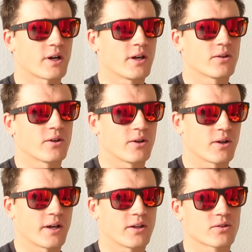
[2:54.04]
try it
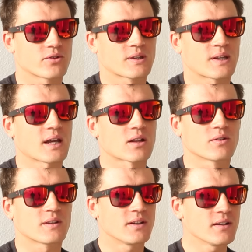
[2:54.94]
uh, like a
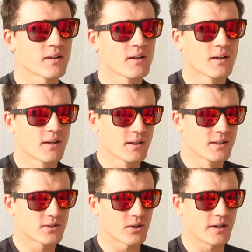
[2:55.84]
triathlon kid.
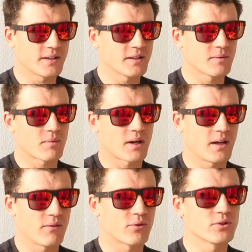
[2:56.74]
So I did
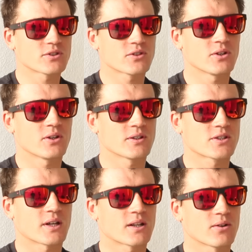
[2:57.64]
my first uh,
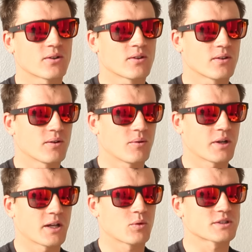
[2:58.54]
triathlon
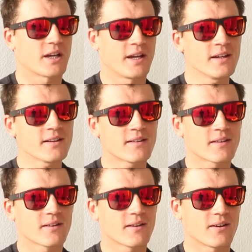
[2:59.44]
when I was eight.
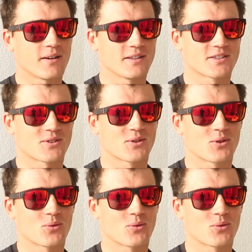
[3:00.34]
Uh, it's